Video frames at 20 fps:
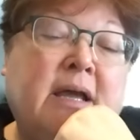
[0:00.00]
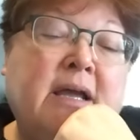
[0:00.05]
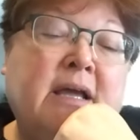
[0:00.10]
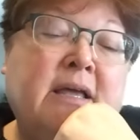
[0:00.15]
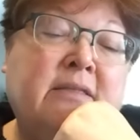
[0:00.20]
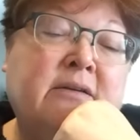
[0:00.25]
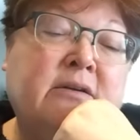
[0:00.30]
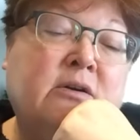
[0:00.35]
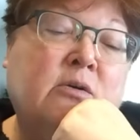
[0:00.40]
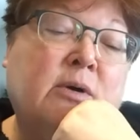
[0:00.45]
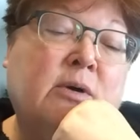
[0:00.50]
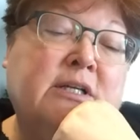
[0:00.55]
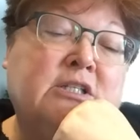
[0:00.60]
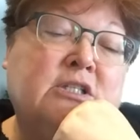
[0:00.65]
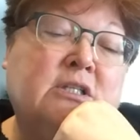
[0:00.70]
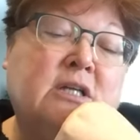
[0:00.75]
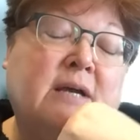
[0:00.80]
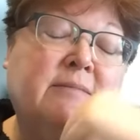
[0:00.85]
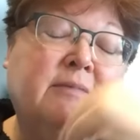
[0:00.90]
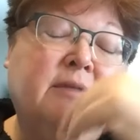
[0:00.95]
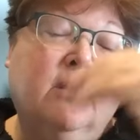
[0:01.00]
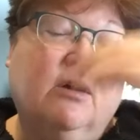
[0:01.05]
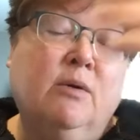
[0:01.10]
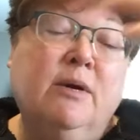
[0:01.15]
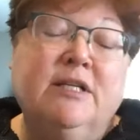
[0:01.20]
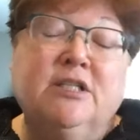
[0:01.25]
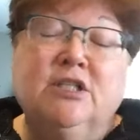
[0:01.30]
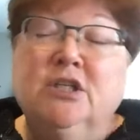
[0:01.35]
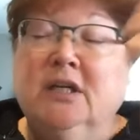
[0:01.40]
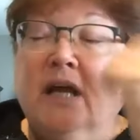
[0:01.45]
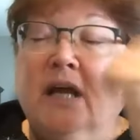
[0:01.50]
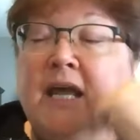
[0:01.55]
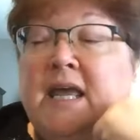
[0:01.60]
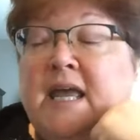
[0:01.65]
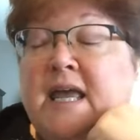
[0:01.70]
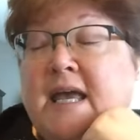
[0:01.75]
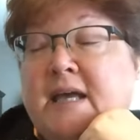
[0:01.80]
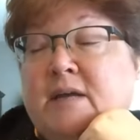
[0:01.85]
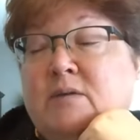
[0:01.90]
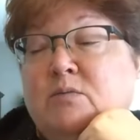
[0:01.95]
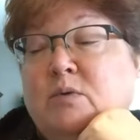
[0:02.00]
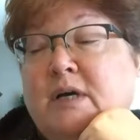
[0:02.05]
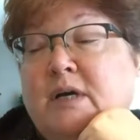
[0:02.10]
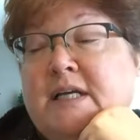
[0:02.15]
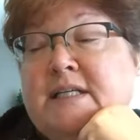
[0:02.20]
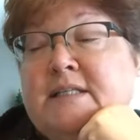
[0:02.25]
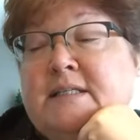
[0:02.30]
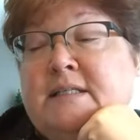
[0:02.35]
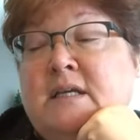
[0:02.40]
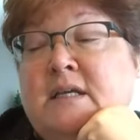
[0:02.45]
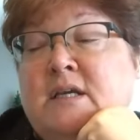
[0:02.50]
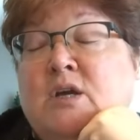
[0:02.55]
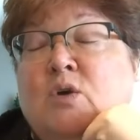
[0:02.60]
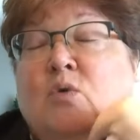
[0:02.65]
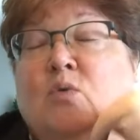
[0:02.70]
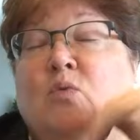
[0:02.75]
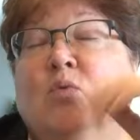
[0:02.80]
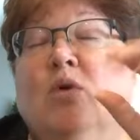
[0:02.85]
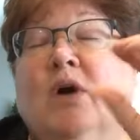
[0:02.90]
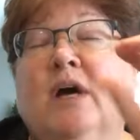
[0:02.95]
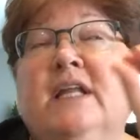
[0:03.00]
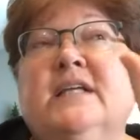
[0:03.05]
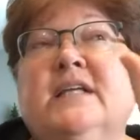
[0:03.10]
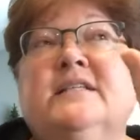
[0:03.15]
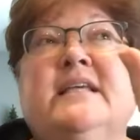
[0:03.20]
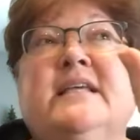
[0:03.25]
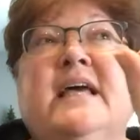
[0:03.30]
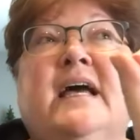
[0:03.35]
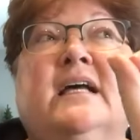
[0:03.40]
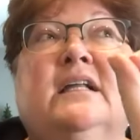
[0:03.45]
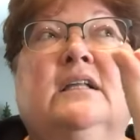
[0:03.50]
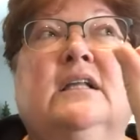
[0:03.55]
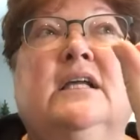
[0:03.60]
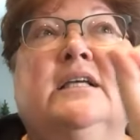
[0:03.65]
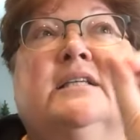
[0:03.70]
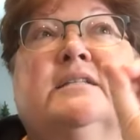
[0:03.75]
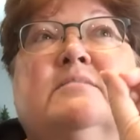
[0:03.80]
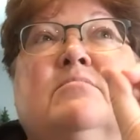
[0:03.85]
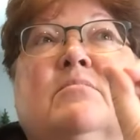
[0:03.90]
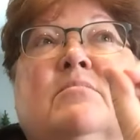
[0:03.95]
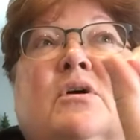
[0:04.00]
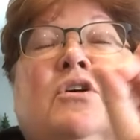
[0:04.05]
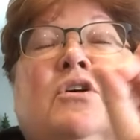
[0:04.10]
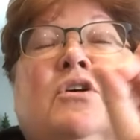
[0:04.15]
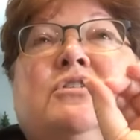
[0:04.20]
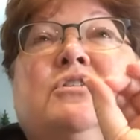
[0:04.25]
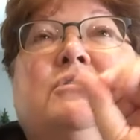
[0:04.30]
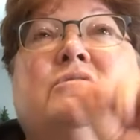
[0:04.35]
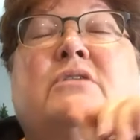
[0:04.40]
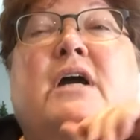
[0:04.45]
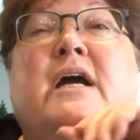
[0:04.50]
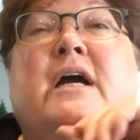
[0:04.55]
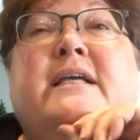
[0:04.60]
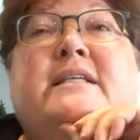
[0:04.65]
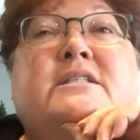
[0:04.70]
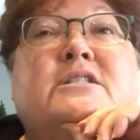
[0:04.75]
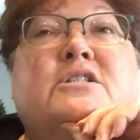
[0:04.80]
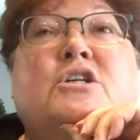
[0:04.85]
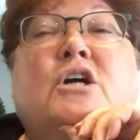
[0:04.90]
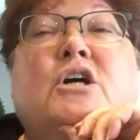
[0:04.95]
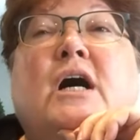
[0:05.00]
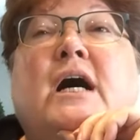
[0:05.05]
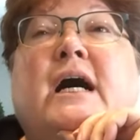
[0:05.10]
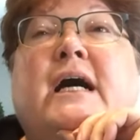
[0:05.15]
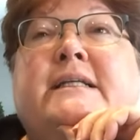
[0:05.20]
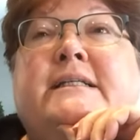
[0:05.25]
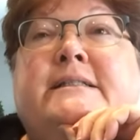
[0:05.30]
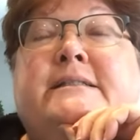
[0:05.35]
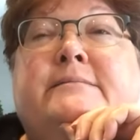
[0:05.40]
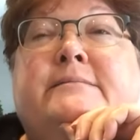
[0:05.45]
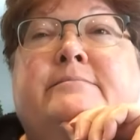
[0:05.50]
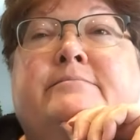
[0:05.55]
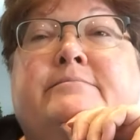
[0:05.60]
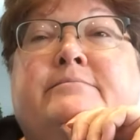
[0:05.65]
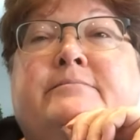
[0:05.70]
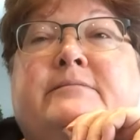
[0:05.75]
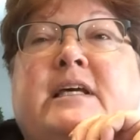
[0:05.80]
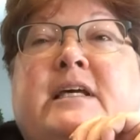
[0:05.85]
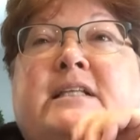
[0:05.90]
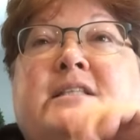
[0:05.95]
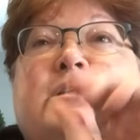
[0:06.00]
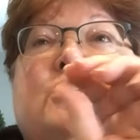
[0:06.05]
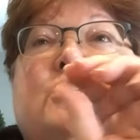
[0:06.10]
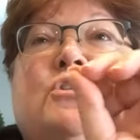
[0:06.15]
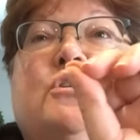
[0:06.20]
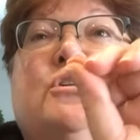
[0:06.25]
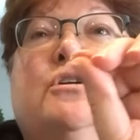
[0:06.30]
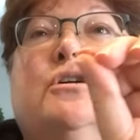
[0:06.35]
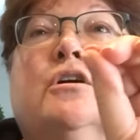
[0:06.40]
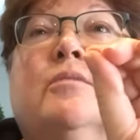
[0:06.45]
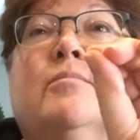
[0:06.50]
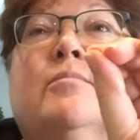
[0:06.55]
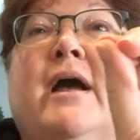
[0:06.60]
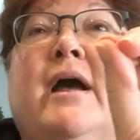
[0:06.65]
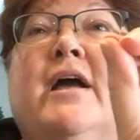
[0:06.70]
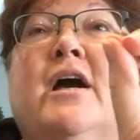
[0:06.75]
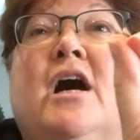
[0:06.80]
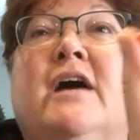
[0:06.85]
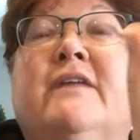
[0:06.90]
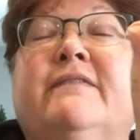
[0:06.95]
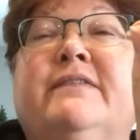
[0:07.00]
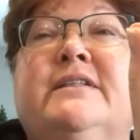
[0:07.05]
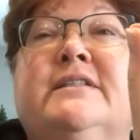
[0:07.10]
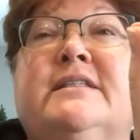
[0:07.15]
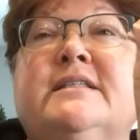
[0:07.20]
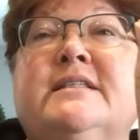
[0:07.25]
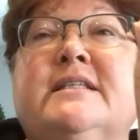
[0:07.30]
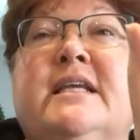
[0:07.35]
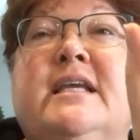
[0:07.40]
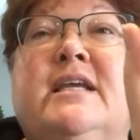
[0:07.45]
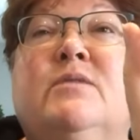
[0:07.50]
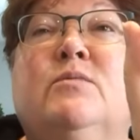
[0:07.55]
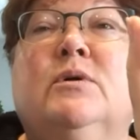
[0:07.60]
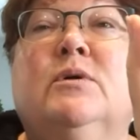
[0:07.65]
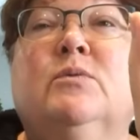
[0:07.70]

my other question, uh, the question I had was, what exactly is mercerized cotton? That's a term I, often see